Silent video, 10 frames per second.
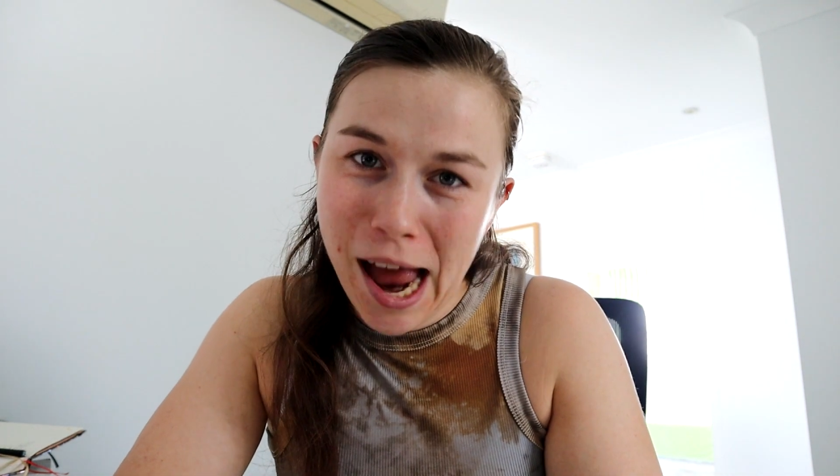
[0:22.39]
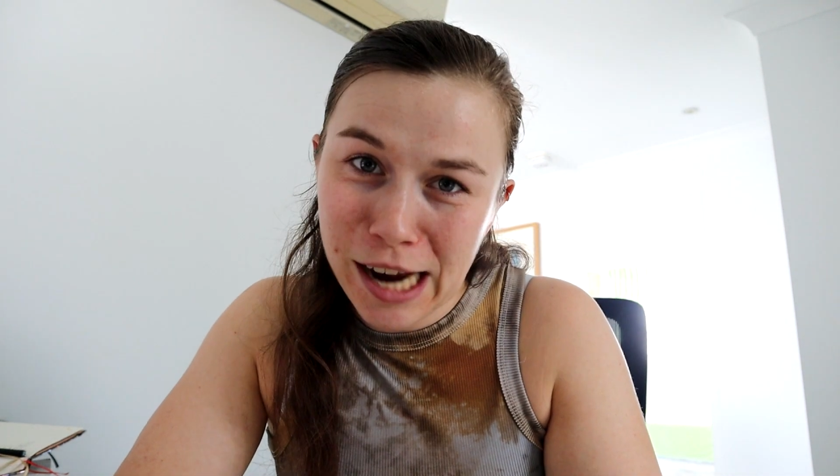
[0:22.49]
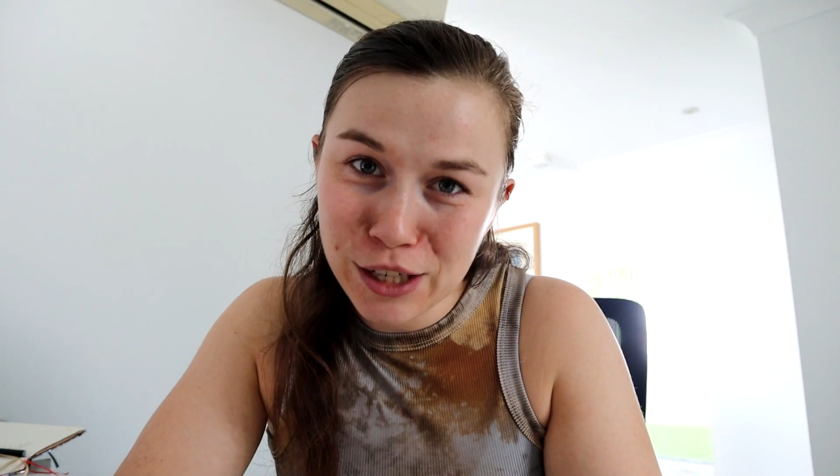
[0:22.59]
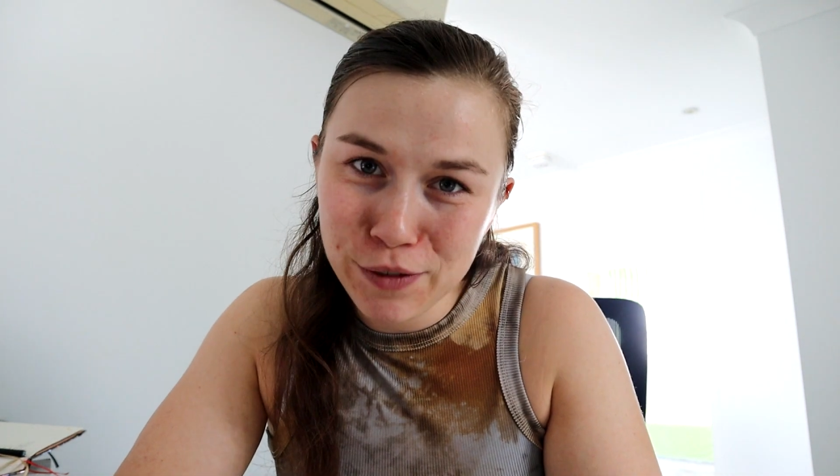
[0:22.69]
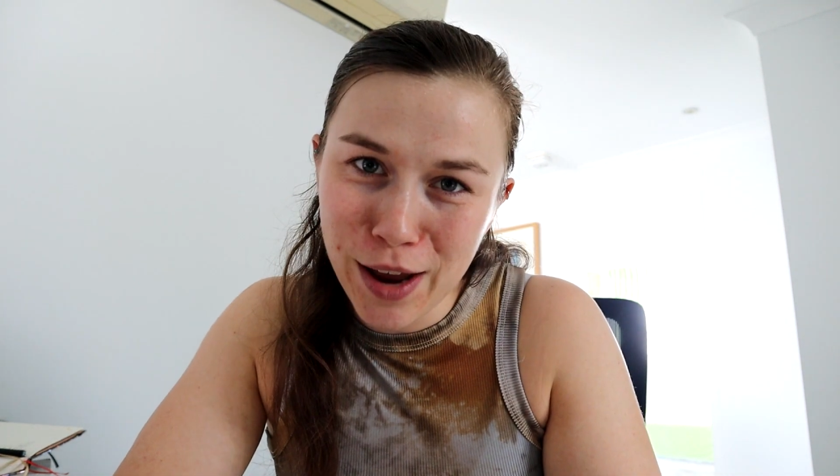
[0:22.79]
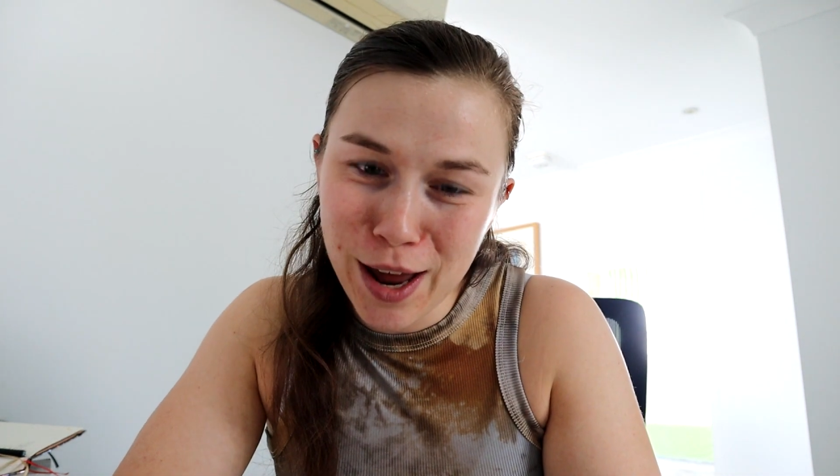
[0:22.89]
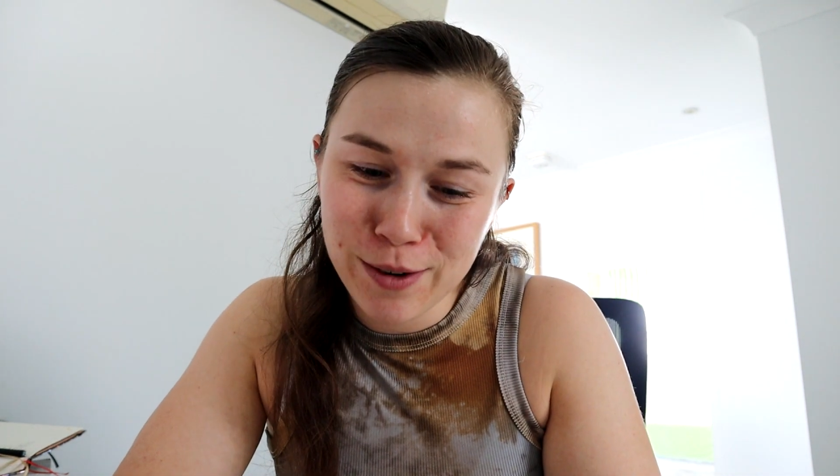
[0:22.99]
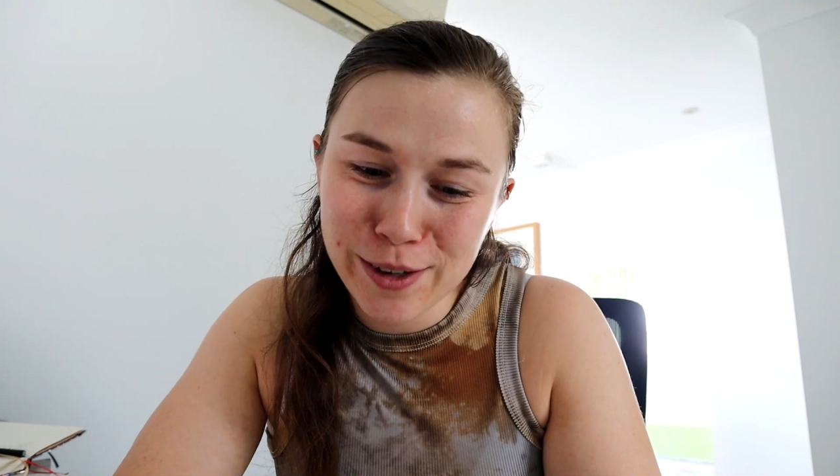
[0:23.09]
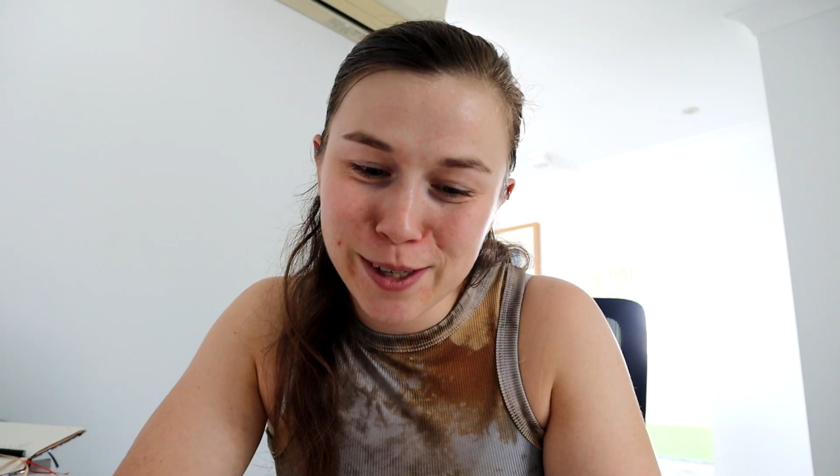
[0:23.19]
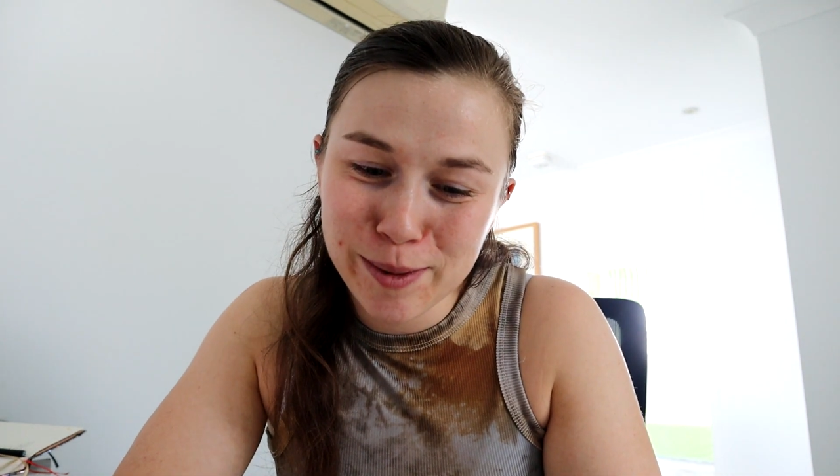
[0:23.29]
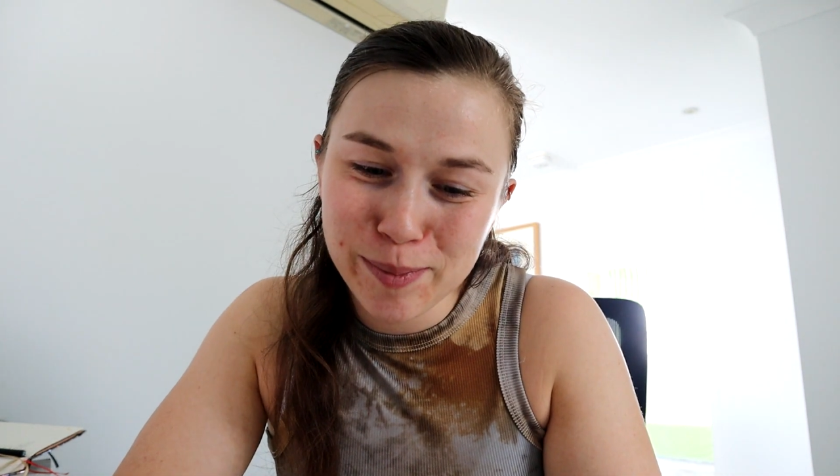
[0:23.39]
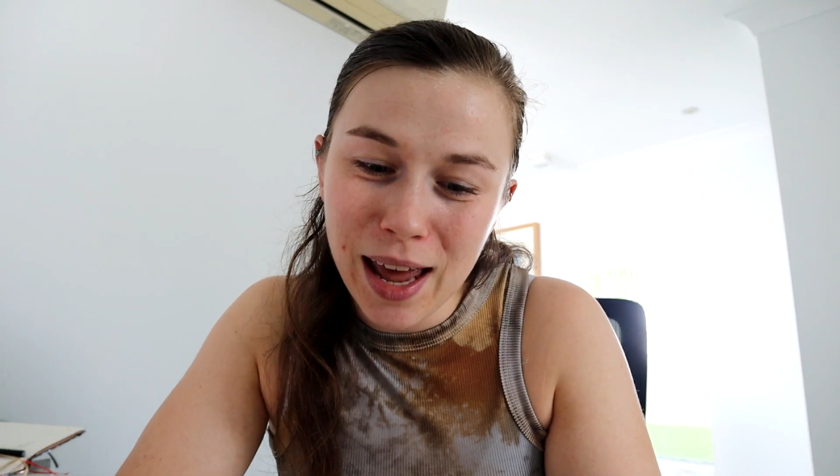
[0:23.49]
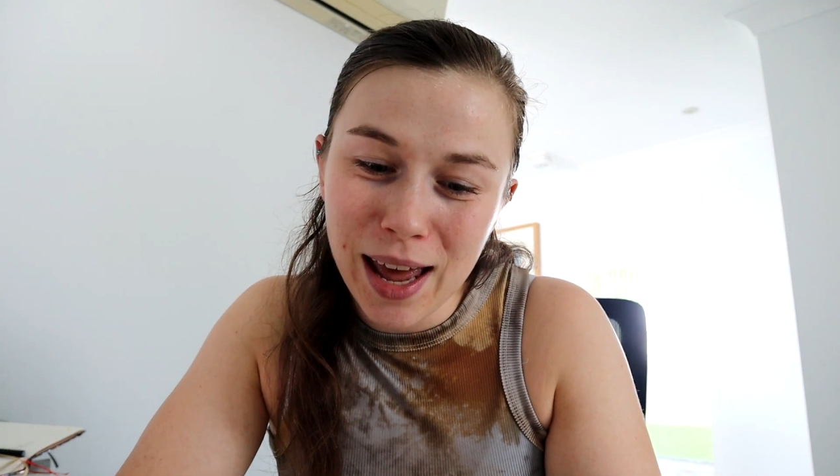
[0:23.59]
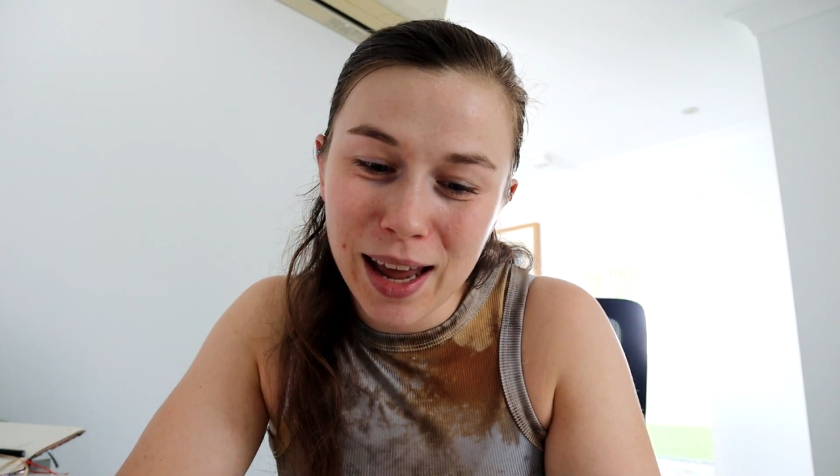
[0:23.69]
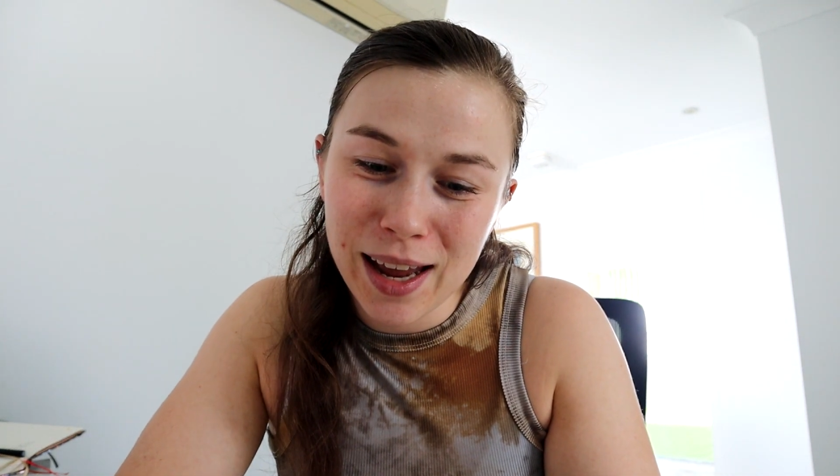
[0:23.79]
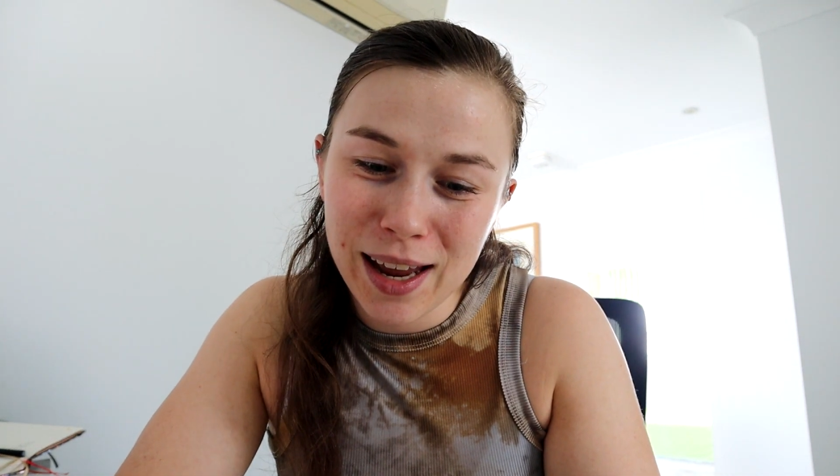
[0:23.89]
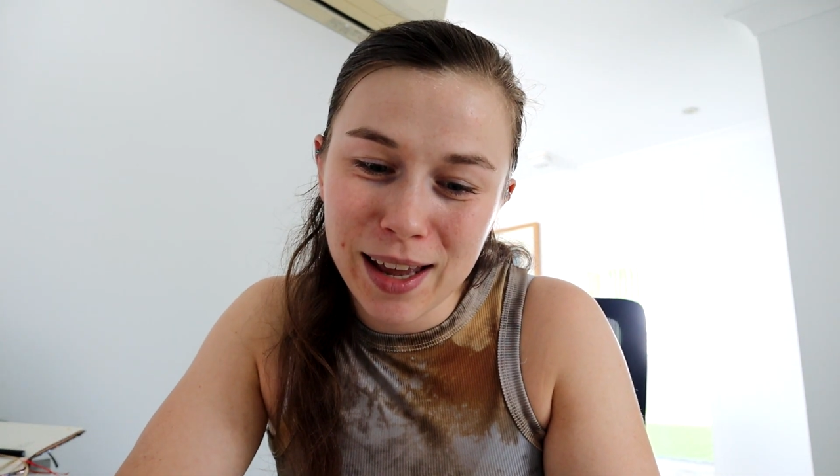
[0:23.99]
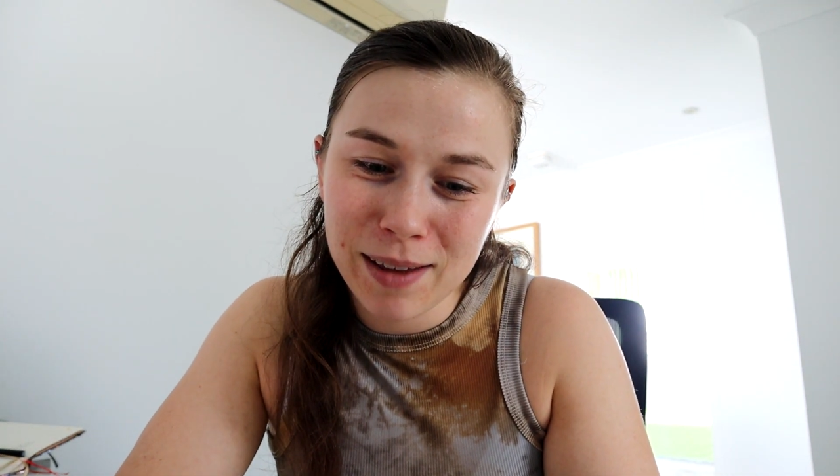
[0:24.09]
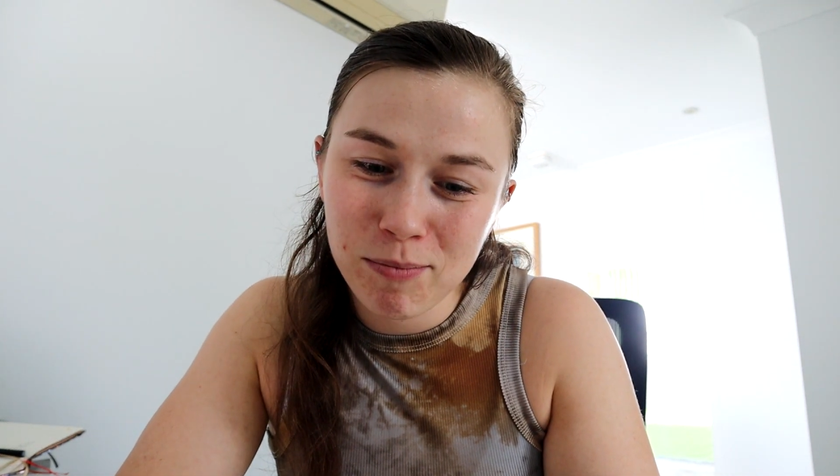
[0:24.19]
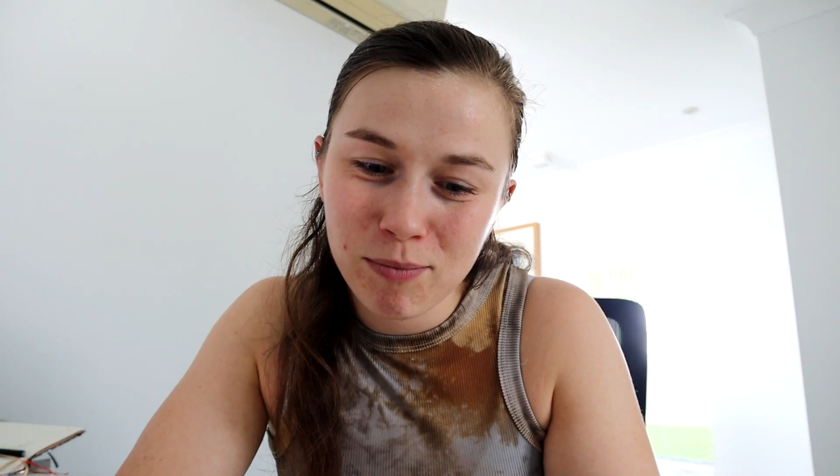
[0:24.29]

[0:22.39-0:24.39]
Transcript: I just found a,